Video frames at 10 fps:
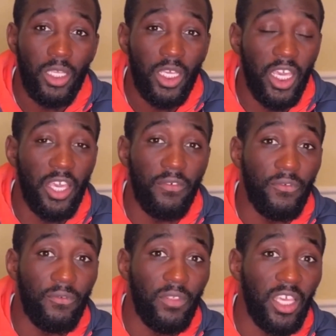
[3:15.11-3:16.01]
if
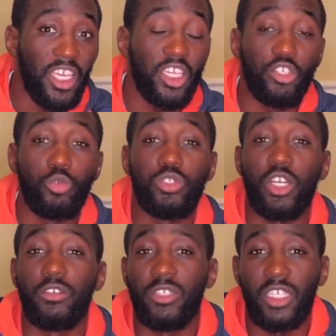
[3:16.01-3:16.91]
he can do
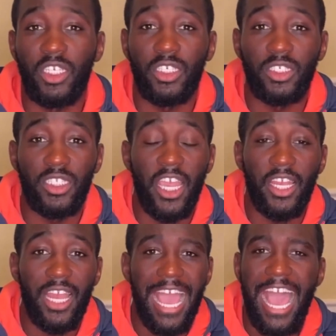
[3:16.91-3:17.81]
certain things that
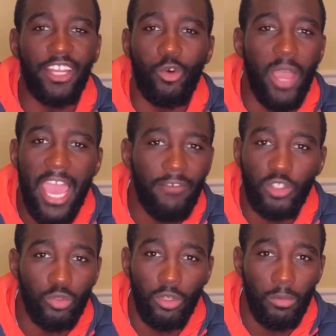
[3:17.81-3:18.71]
I don't have to
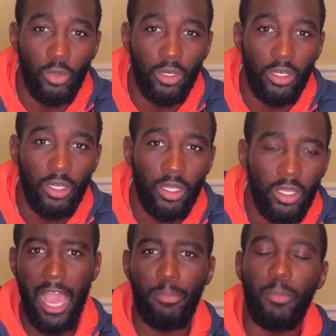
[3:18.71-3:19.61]
no more.
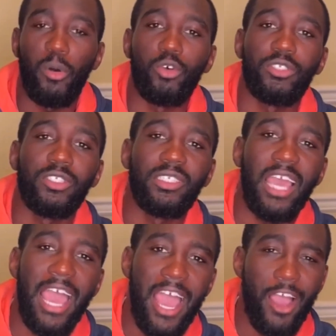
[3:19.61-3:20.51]
I proposed it to
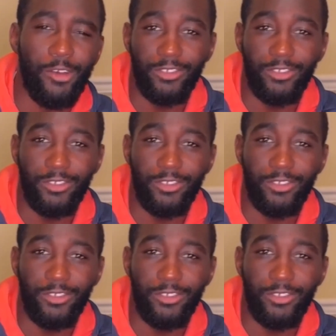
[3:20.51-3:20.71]
Al.